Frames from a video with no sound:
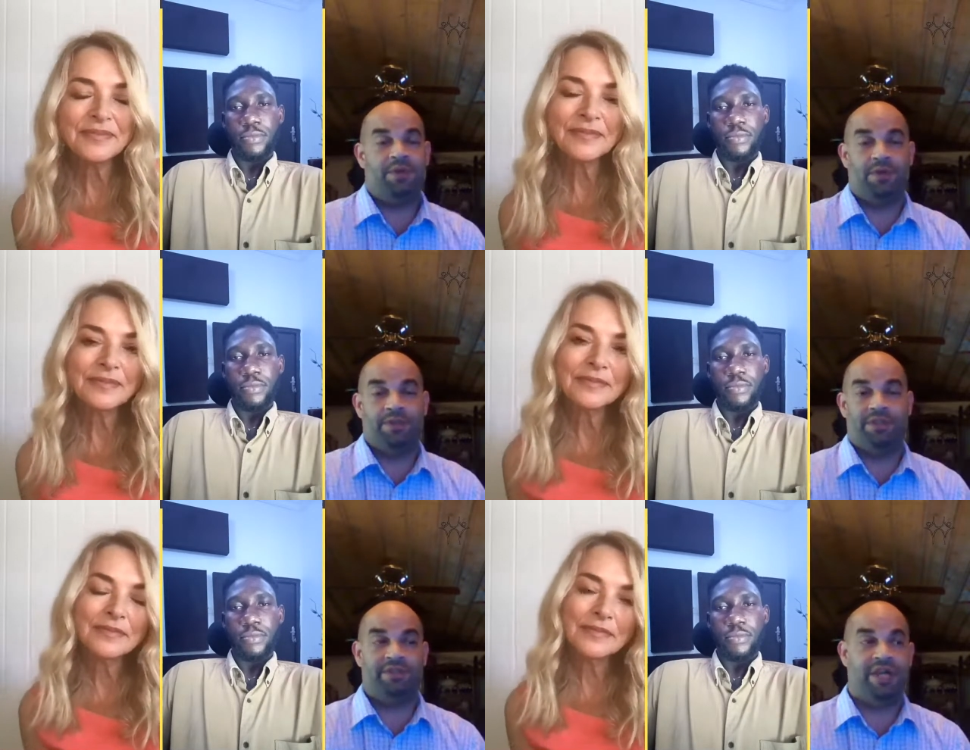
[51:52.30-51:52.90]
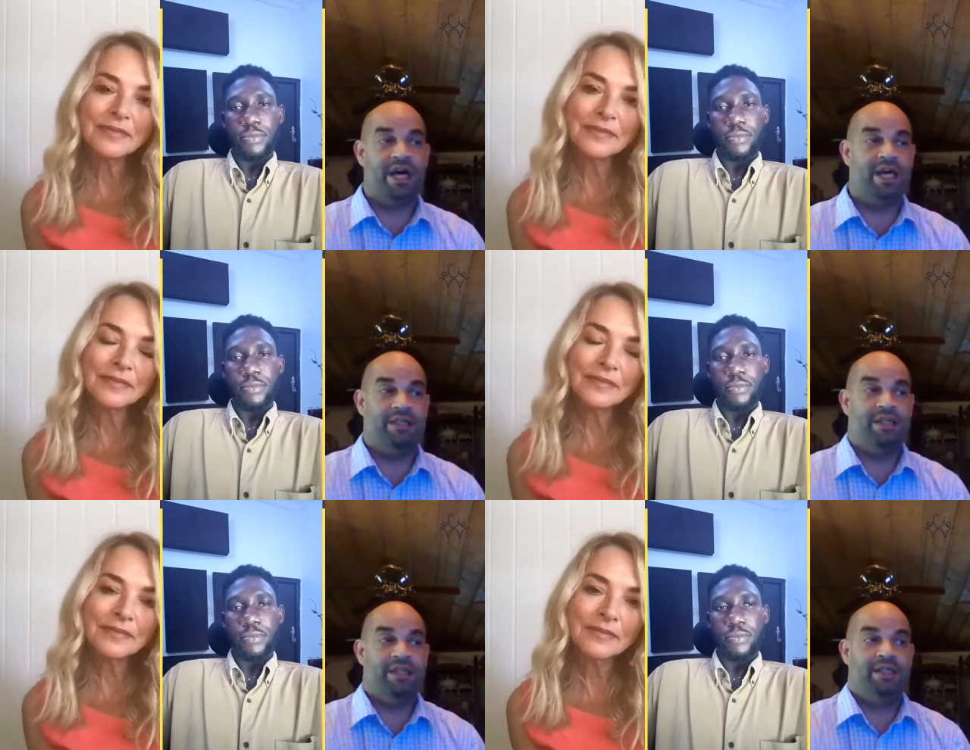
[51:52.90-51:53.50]
Speaker 1: don't
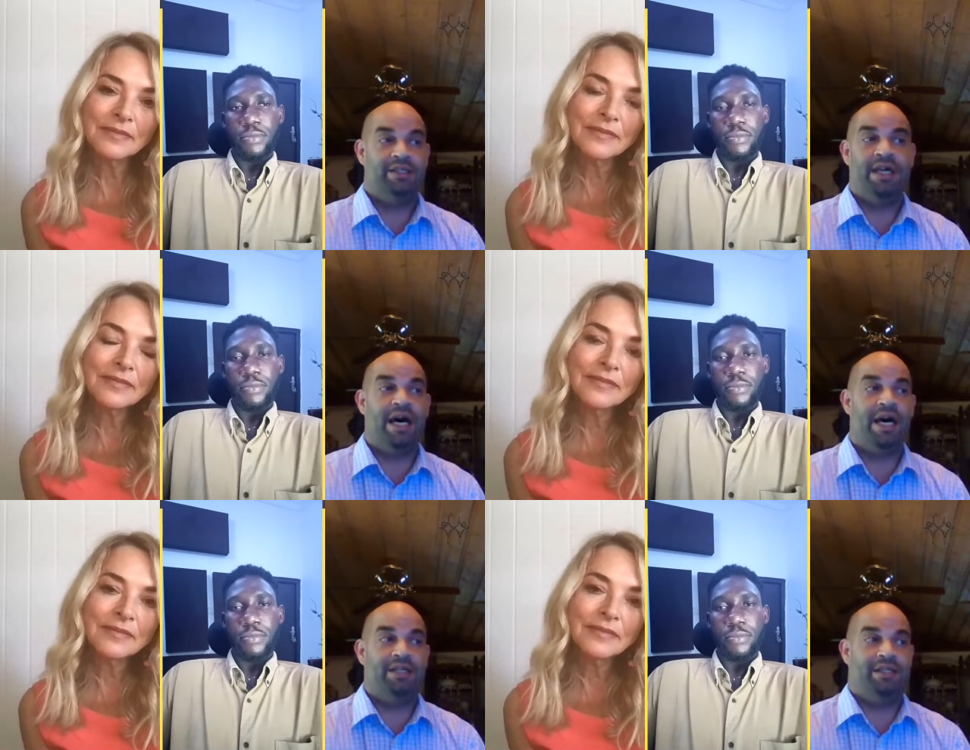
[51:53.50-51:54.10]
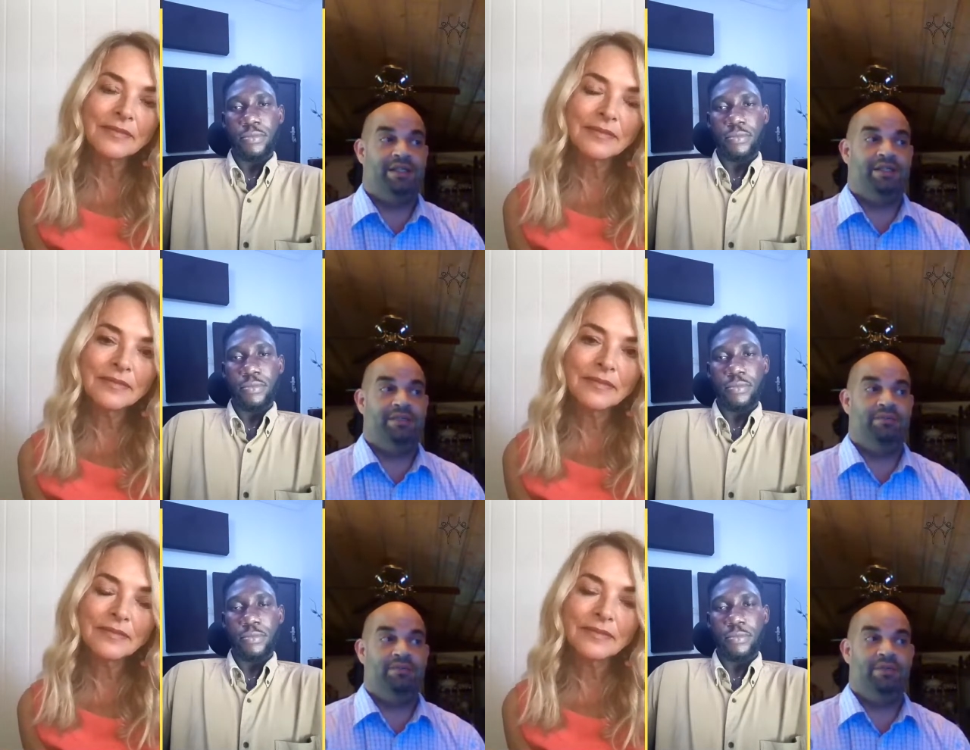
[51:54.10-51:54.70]
understand that
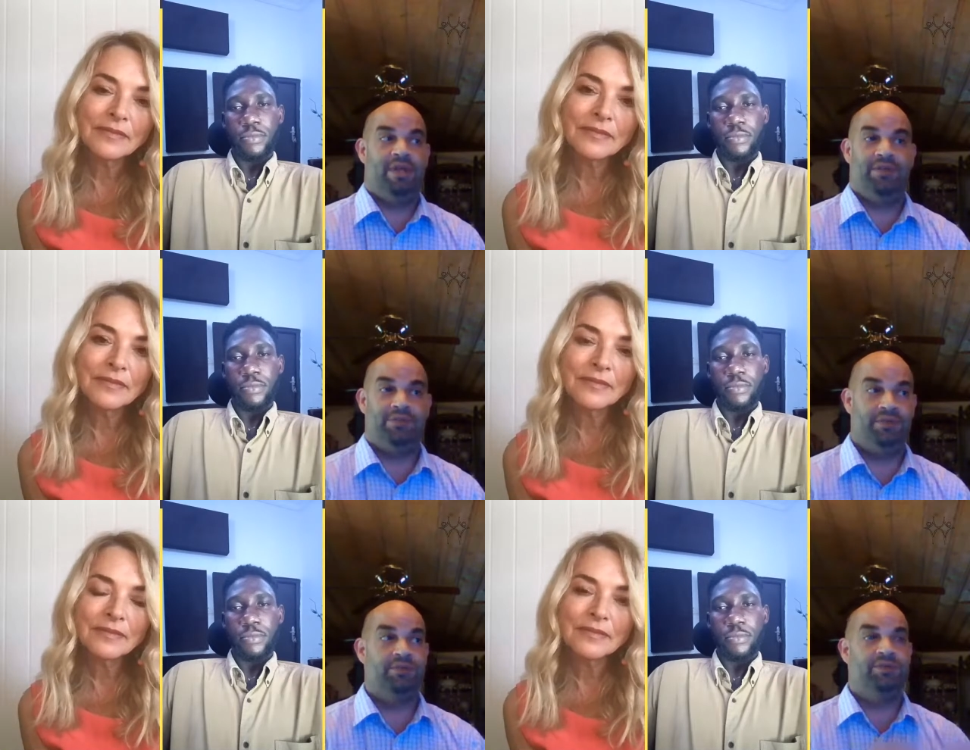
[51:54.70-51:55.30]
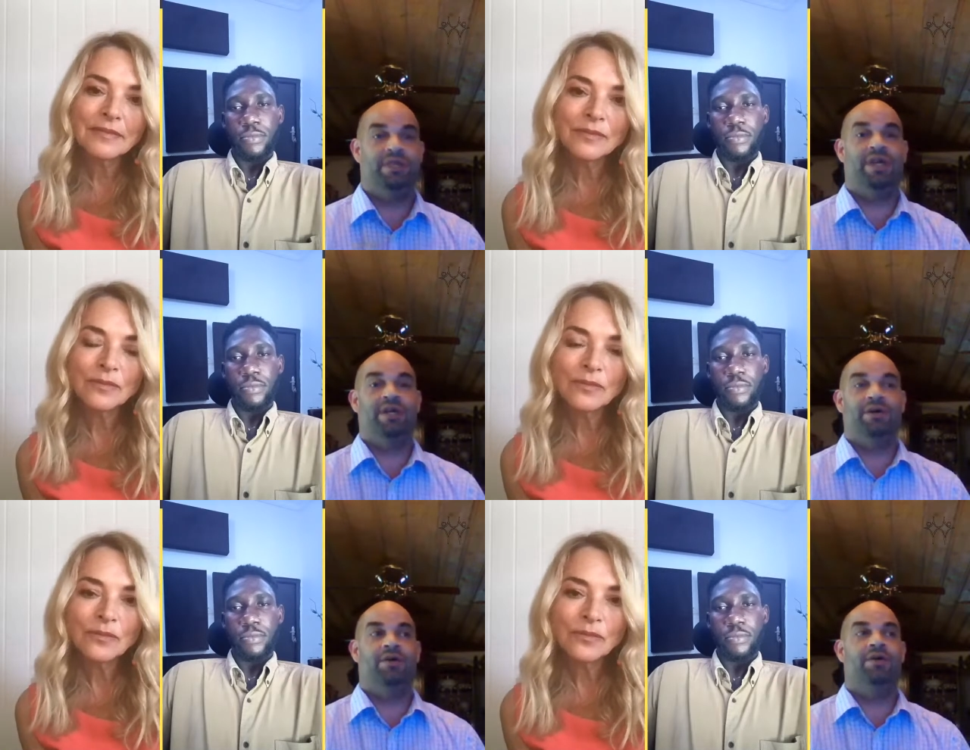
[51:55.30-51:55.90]
if you
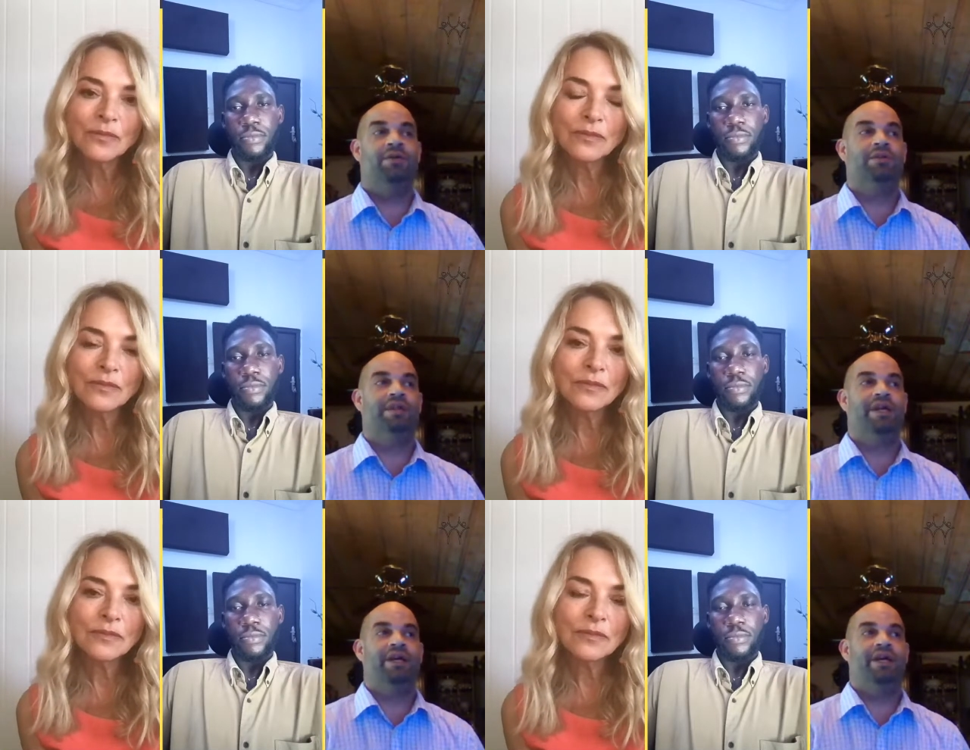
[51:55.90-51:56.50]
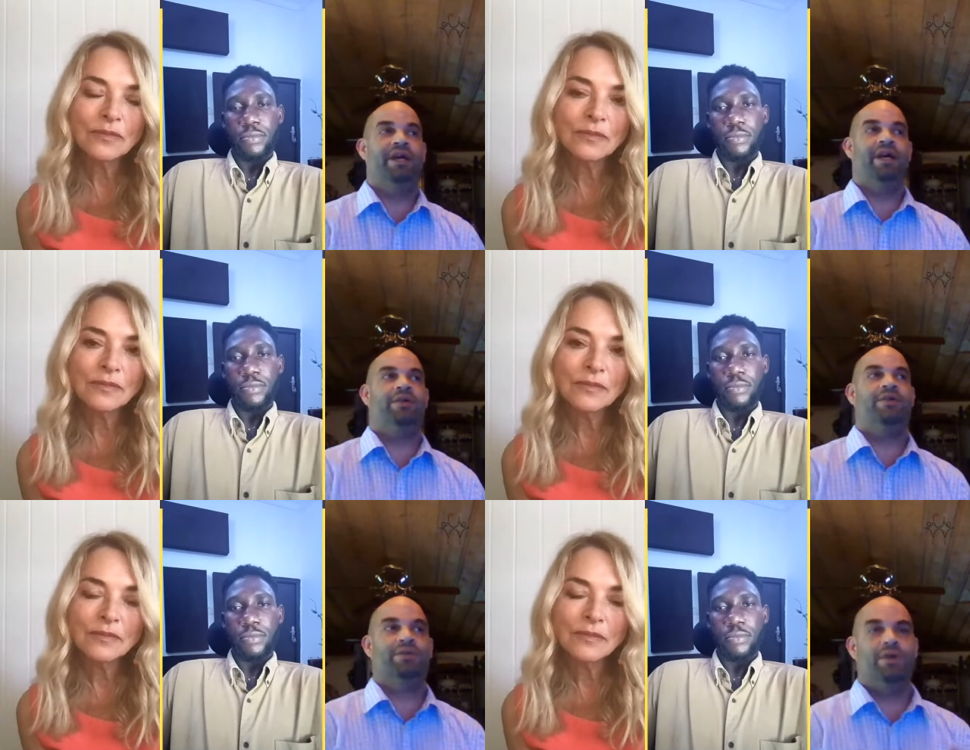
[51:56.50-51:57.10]
check all the
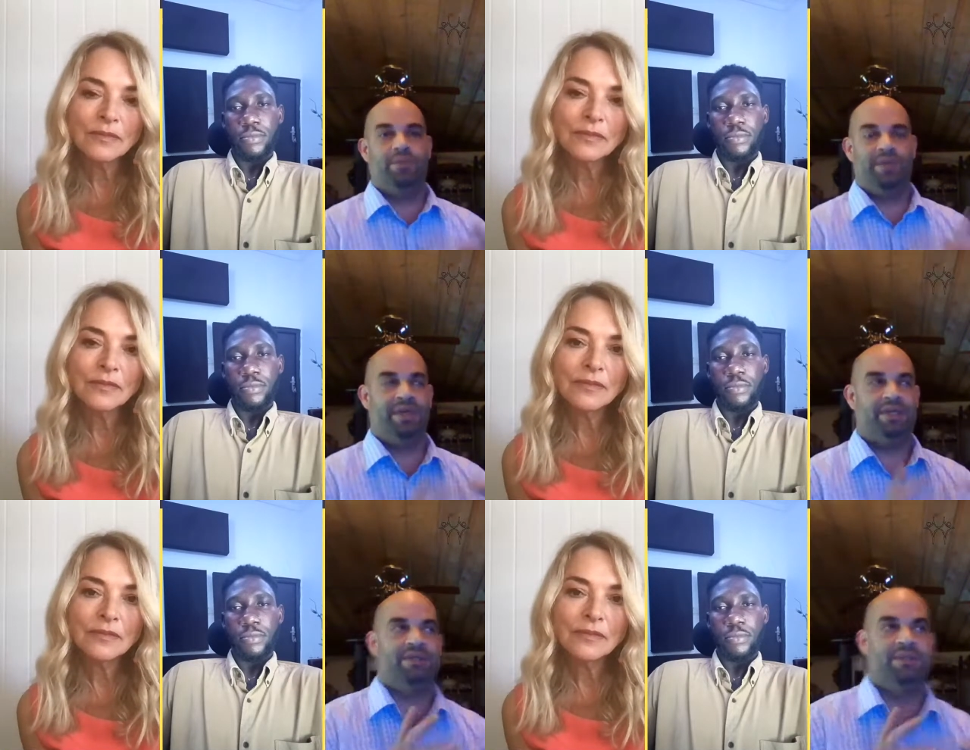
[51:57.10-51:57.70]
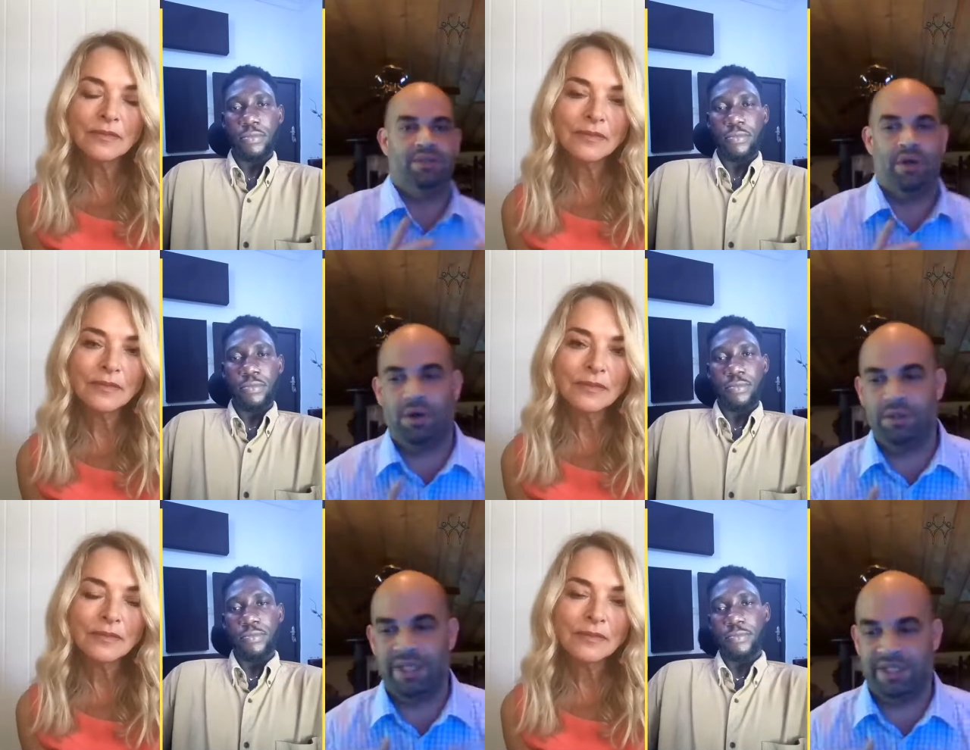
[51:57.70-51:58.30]
economic, you know,
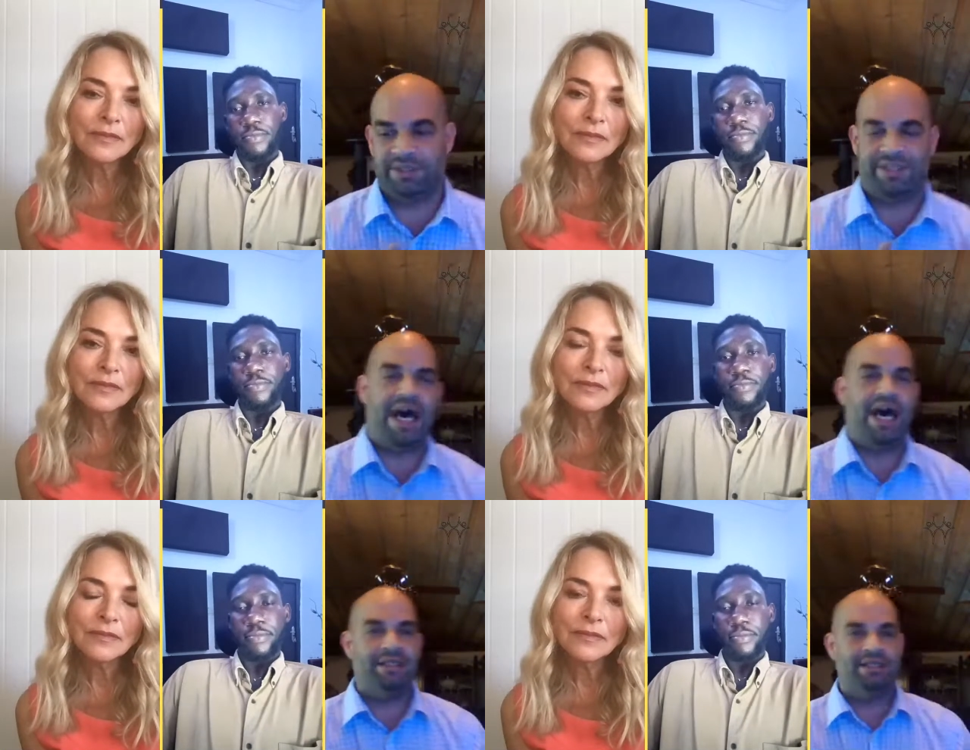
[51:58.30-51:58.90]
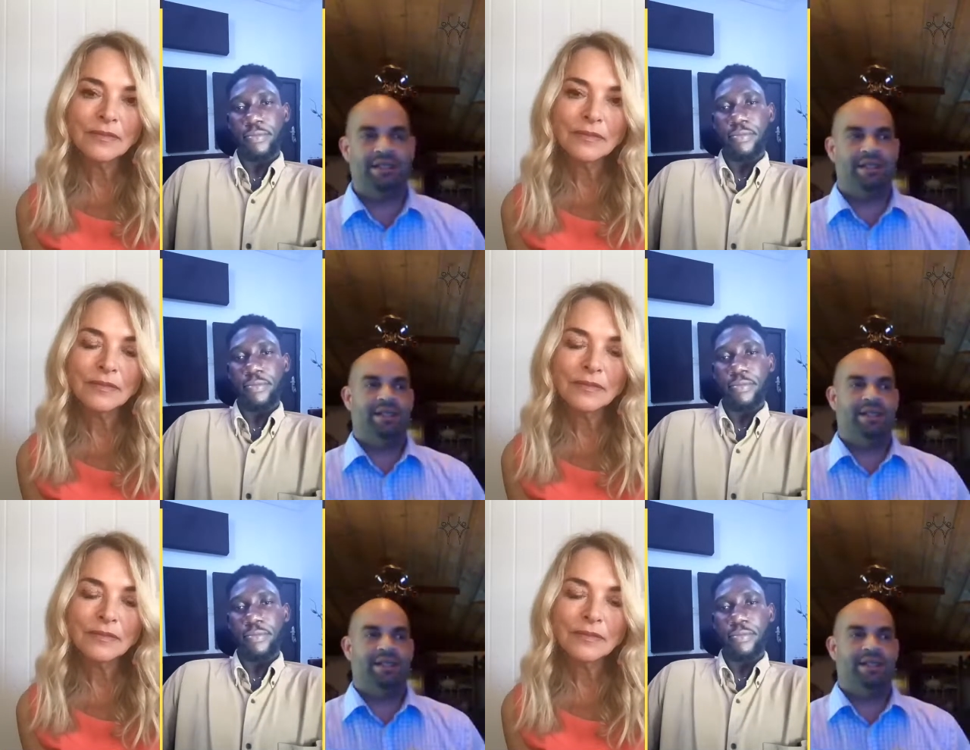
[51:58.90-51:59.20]
all the stats,